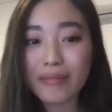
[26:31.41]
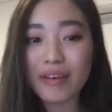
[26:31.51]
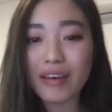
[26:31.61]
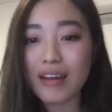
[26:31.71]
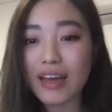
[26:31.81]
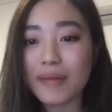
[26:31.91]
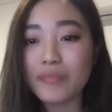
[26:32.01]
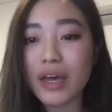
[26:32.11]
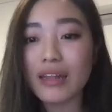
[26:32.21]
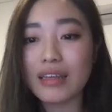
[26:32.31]
But
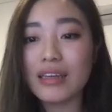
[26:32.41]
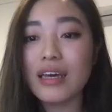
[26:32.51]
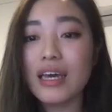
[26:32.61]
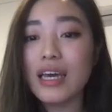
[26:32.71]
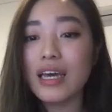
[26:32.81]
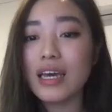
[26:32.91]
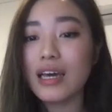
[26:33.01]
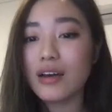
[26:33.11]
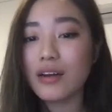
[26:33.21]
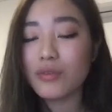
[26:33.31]
I think
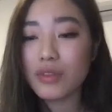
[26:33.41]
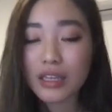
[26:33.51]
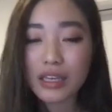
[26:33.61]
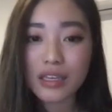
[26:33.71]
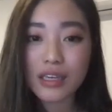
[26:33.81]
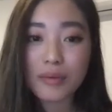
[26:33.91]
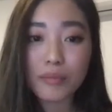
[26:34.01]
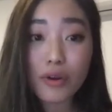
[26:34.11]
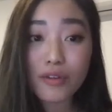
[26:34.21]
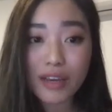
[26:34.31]
the
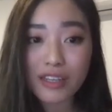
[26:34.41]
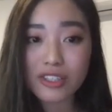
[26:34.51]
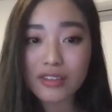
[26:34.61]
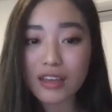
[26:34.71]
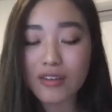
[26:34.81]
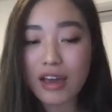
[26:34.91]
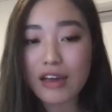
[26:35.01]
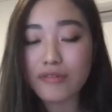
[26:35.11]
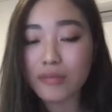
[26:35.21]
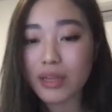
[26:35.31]
motivation that you have from,